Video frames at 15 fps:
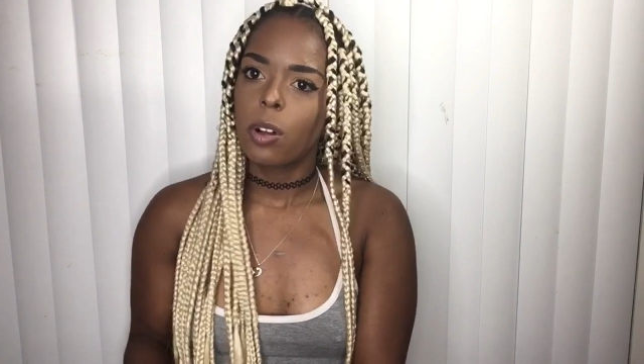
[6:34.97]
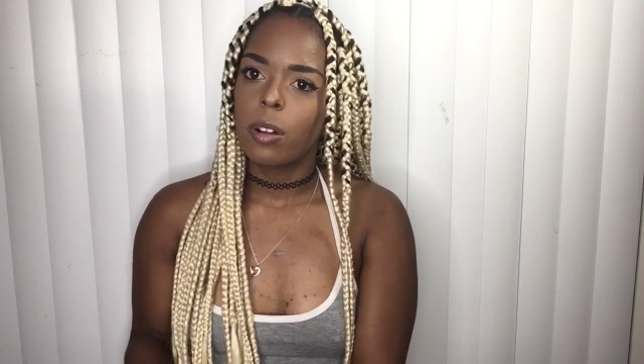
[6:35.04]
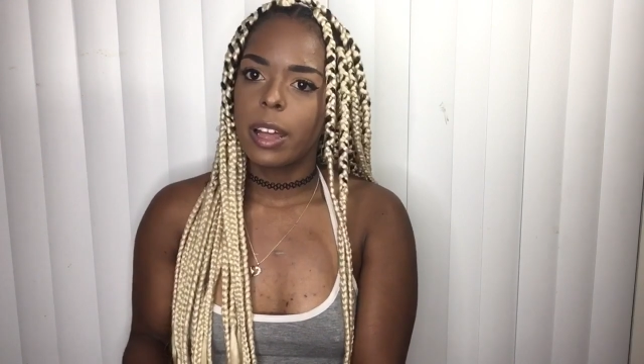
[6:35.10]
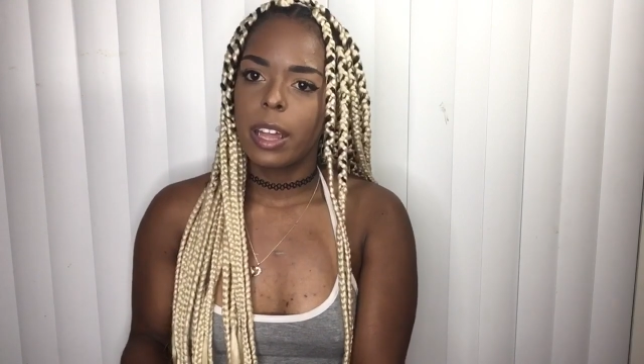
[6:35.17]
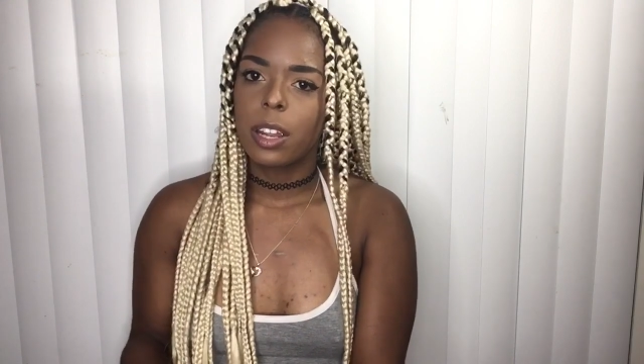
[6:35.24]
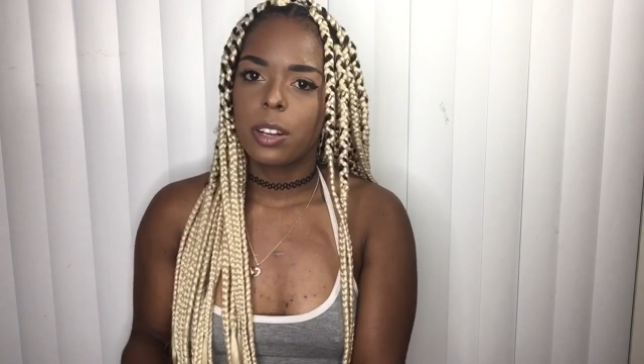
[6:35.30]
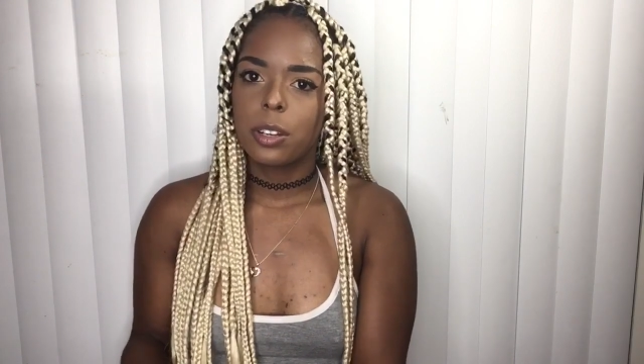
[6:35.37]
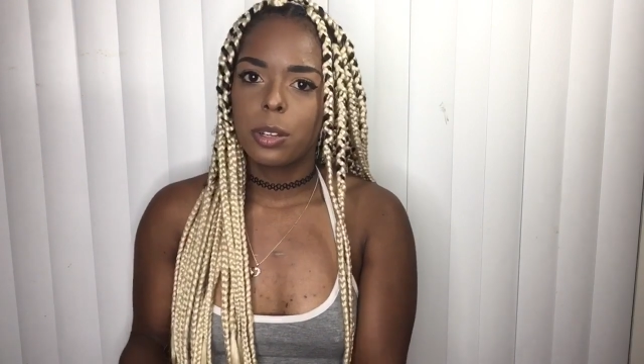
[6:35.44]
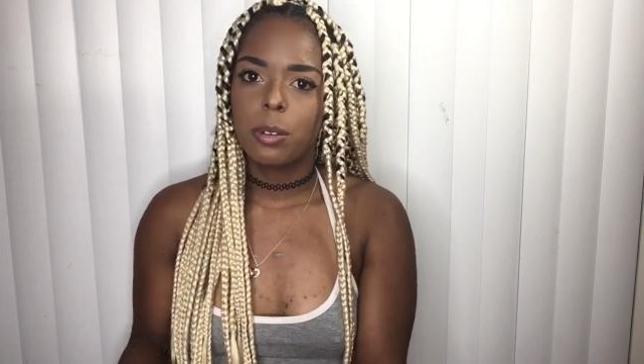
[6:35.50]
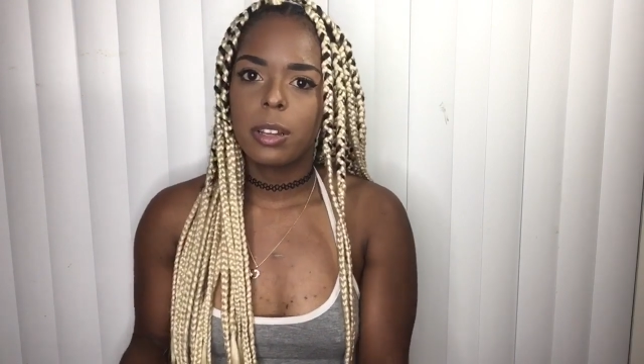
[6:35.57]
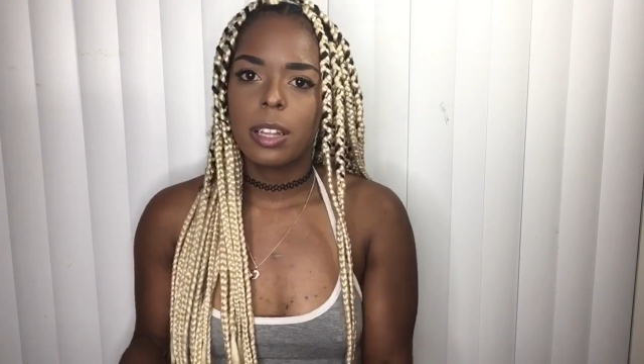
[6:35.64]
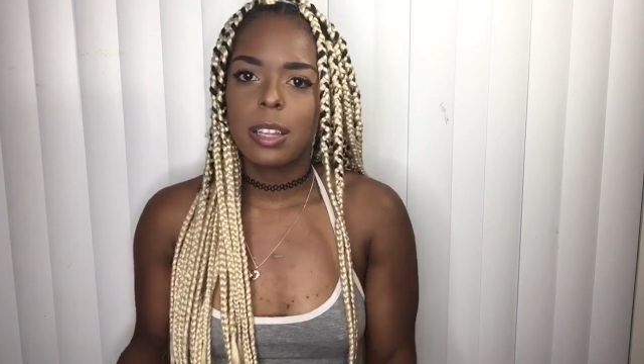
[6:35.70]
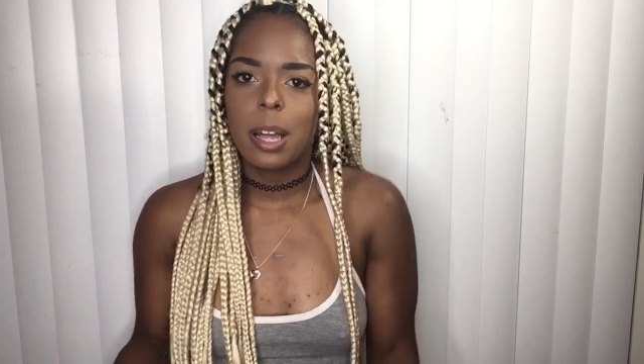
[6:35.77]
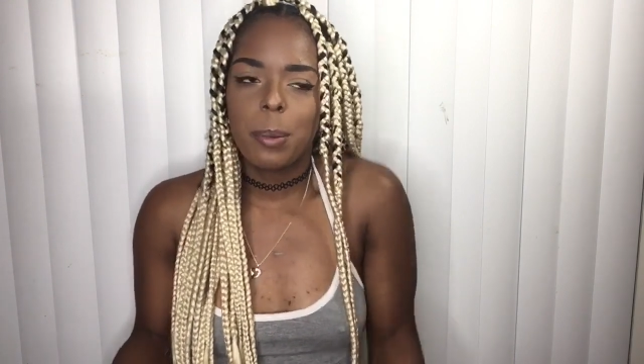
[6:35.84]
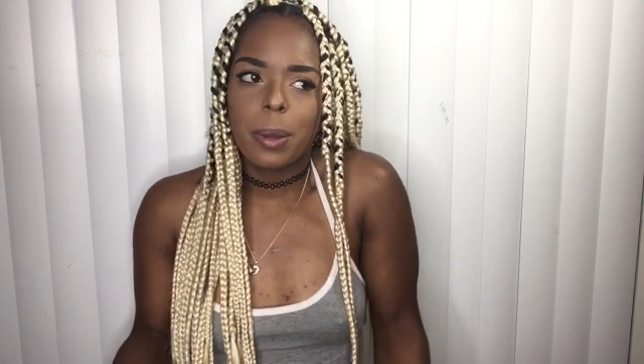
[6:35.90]
Go ahead and
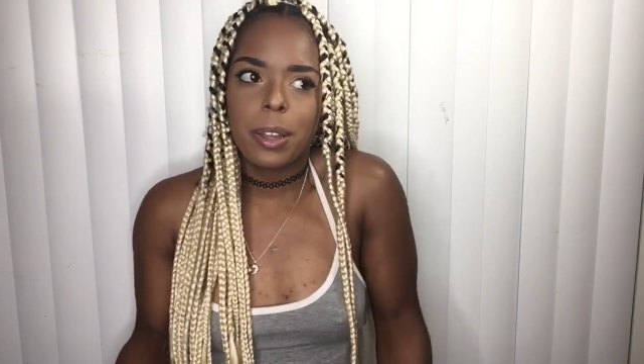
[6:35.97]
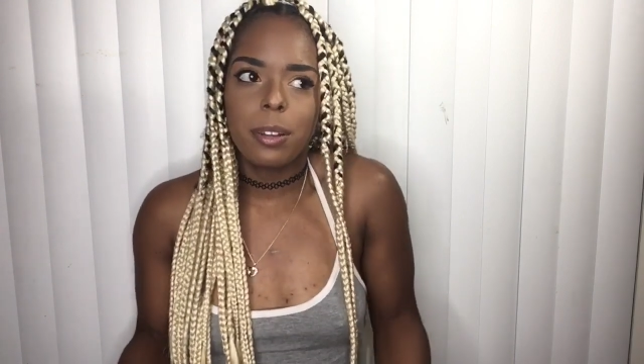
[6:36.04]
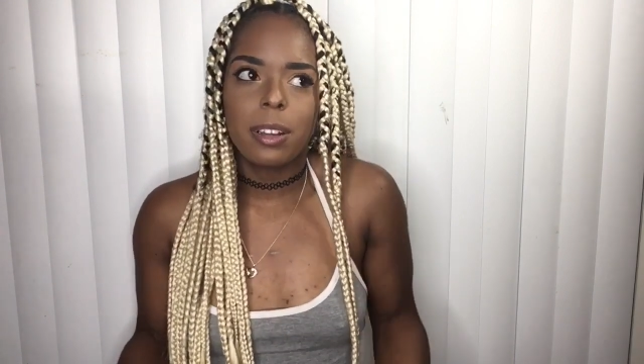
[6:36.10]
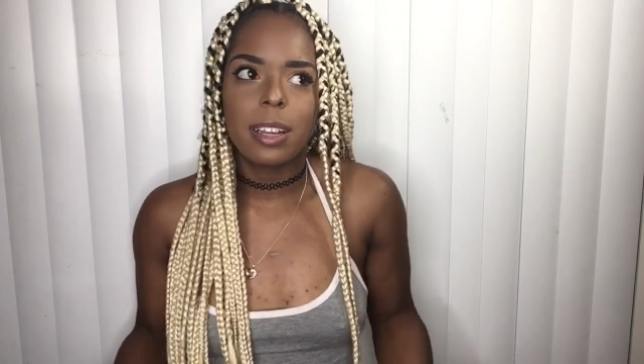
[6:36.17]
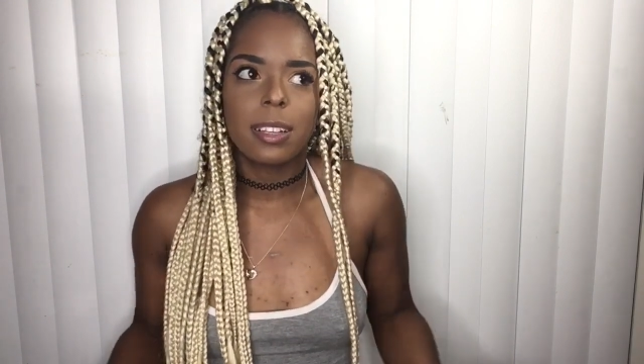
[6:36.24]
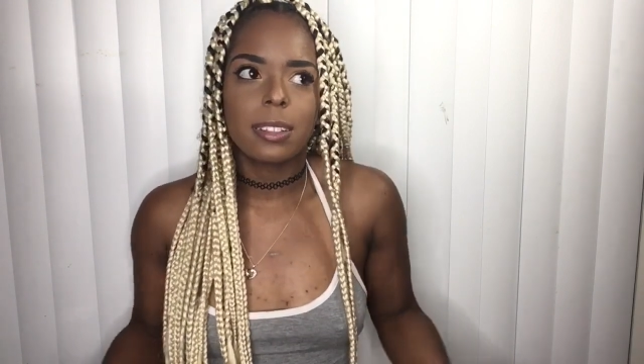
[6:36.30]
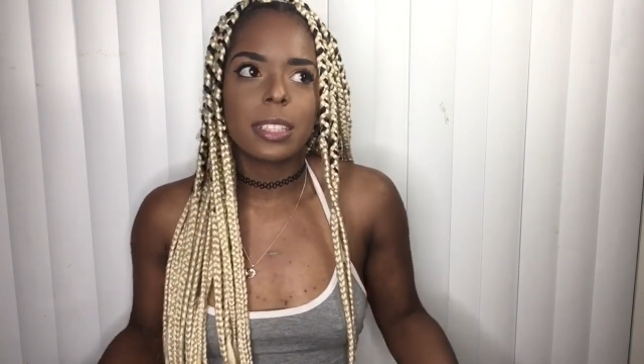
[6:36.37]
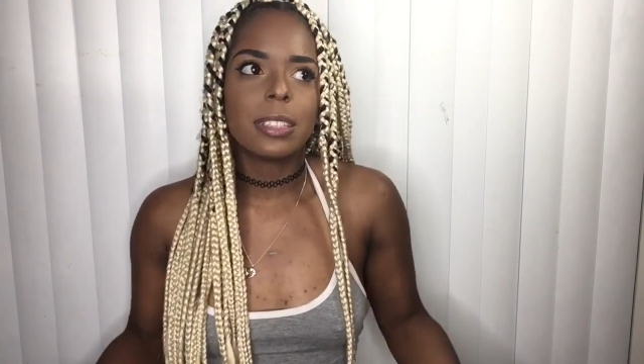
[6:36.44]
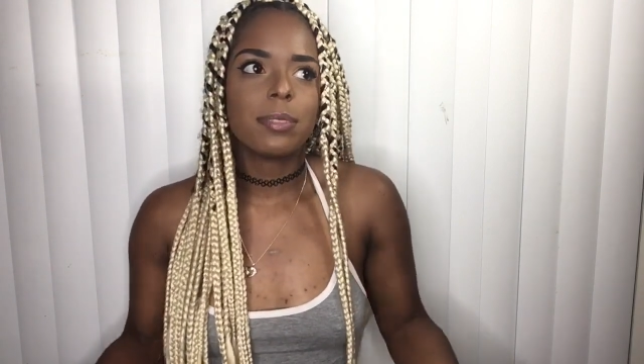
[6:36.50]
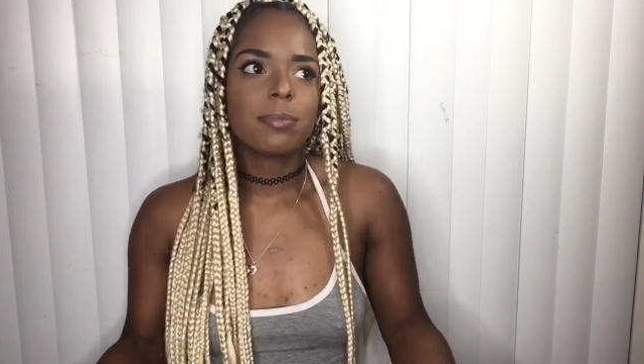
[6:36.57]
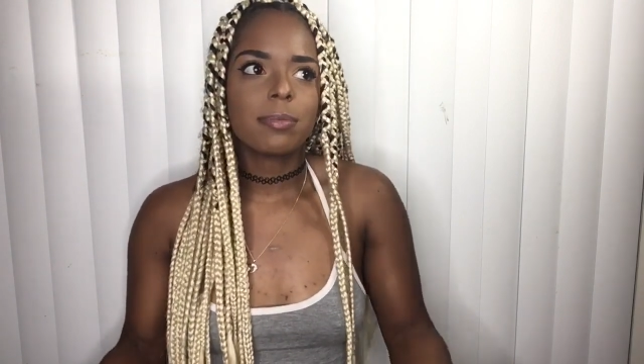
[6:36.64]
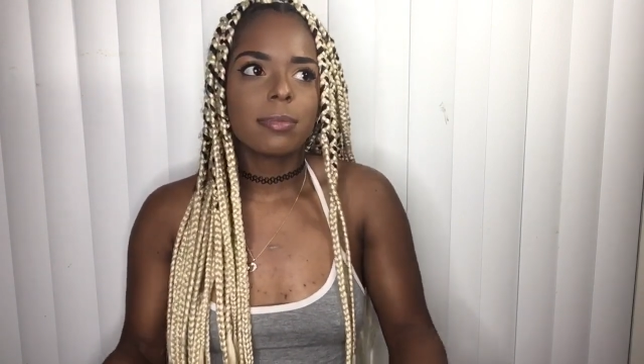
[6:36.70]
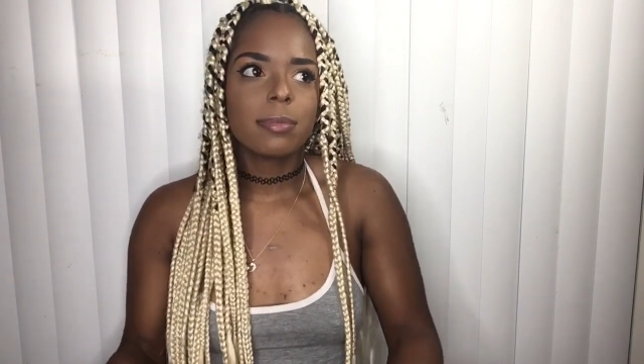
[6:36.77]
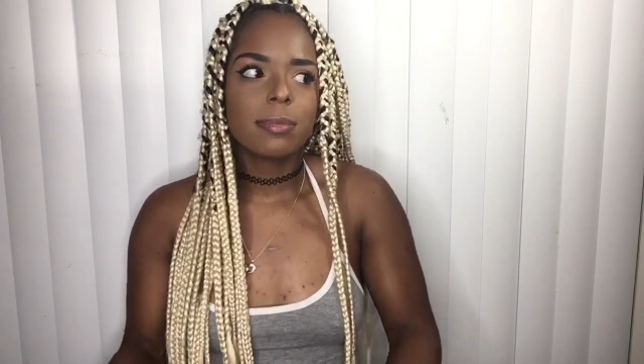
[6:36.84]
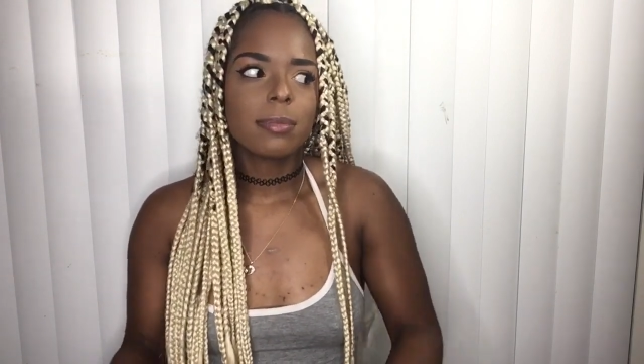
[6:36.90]
do it. That way you can,